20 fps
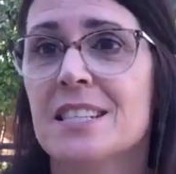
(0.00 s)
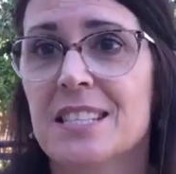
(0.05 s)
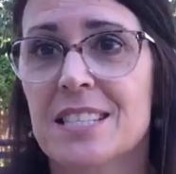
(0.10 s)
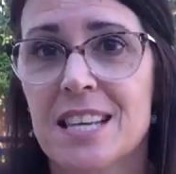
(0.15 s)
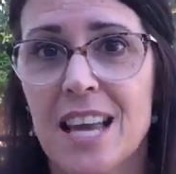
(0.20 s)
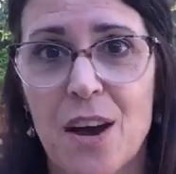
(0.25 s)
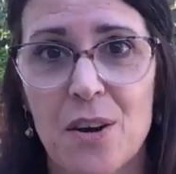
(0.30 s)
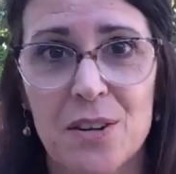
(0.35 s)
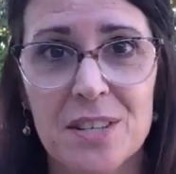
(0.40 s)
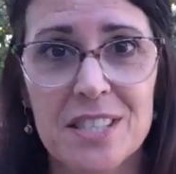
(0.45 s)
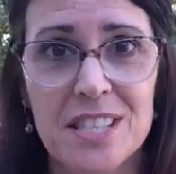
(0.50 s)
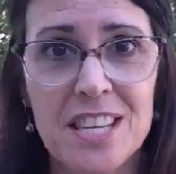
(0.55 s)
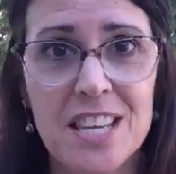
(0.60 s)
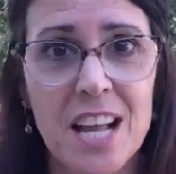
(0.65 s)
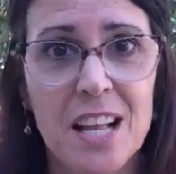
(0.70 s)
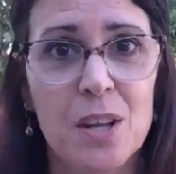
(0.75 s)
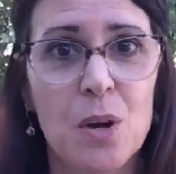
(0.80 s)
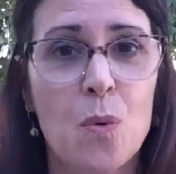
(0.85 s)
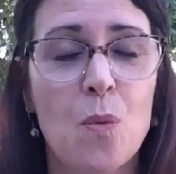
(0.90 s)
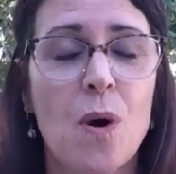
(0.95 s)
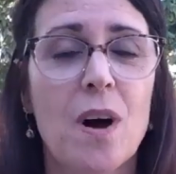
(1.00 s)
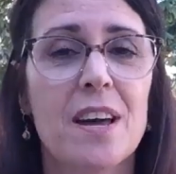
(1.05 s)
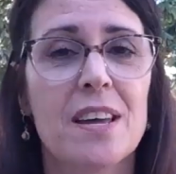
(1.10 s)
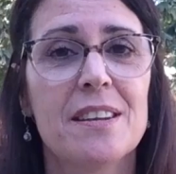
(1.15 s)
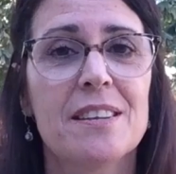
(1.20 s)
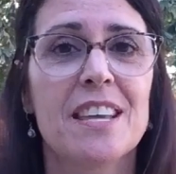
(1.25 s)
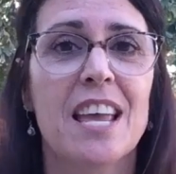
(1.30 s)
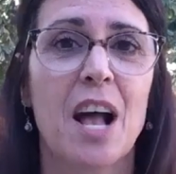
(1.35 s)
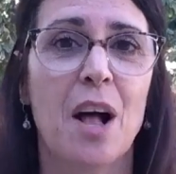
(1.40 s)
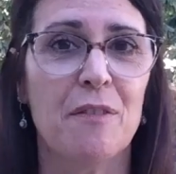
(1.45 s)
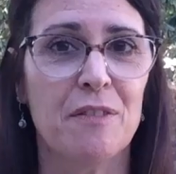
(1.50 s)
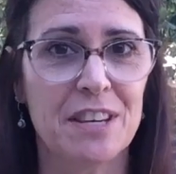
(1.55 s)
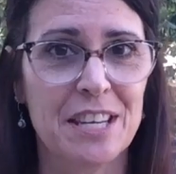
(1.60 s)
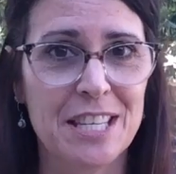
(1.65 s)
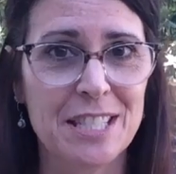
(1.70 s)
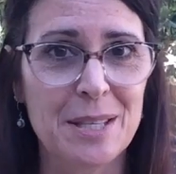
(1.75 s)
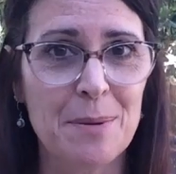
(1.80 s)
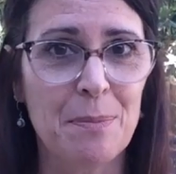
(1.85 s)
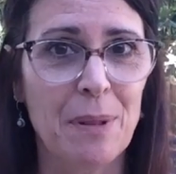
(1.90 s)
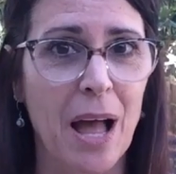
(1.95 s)
Scout is the yellow one, Calvin
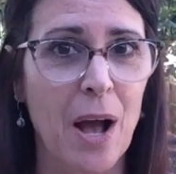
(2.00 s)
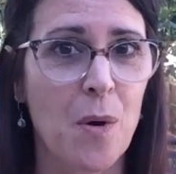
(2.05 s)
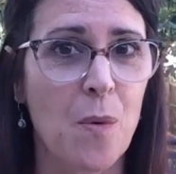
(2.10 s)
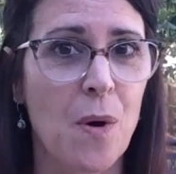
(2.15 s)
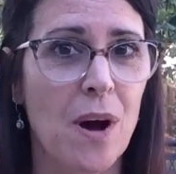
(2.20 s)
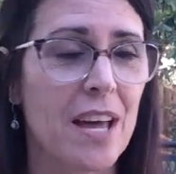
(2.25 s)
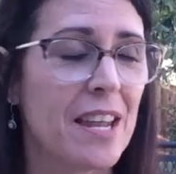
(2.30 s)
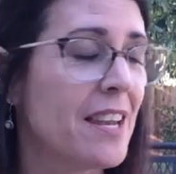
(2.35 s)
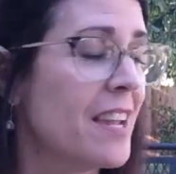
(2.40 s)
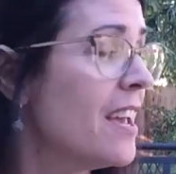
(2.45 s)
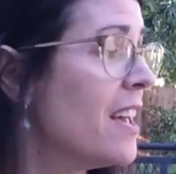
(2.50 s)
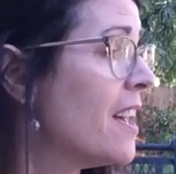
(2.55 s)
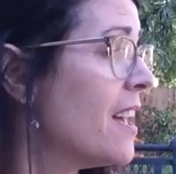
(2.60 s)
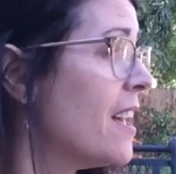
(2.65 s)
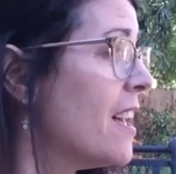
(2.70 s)
is the black one.